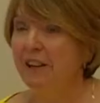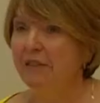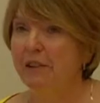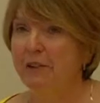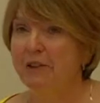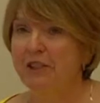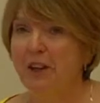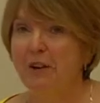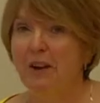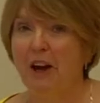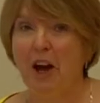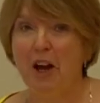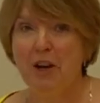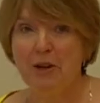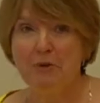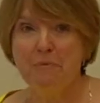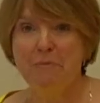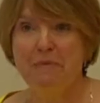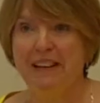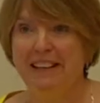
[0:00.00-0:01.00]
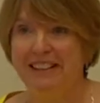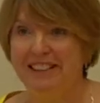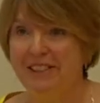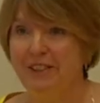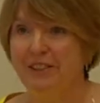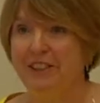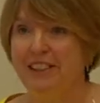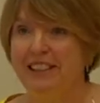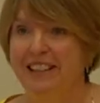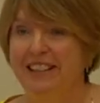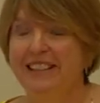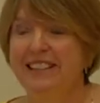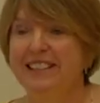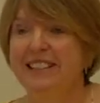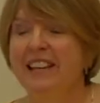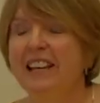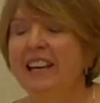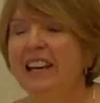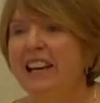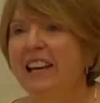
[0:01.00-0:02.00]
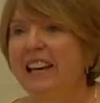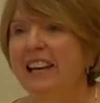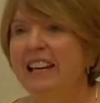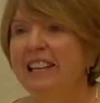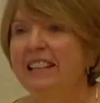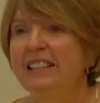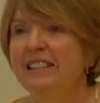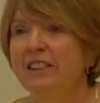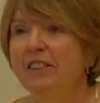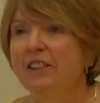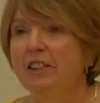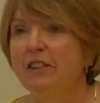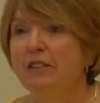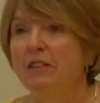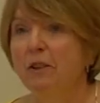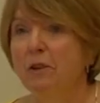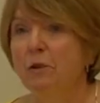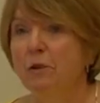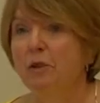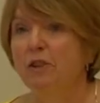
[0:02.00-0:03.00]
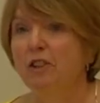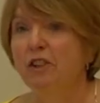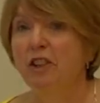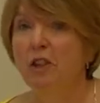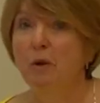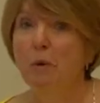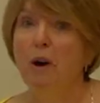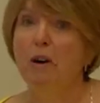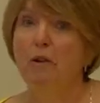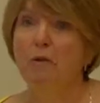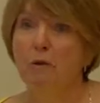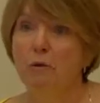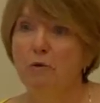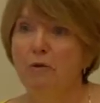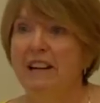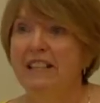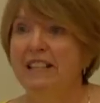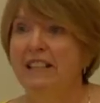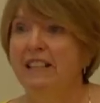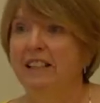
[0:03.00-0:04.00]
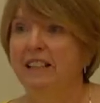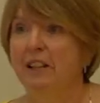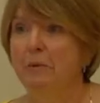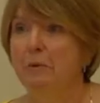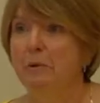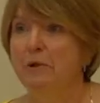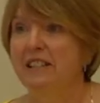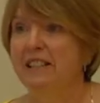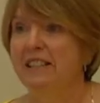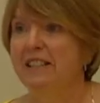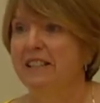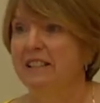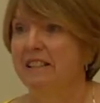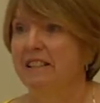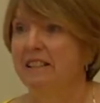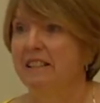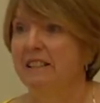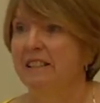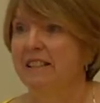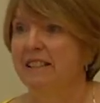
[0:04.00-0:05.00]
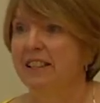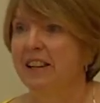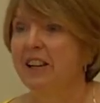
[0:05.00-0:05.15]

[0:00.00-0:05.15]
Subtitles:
I feel so at home in doing this, is that, of course, you are already global citizens.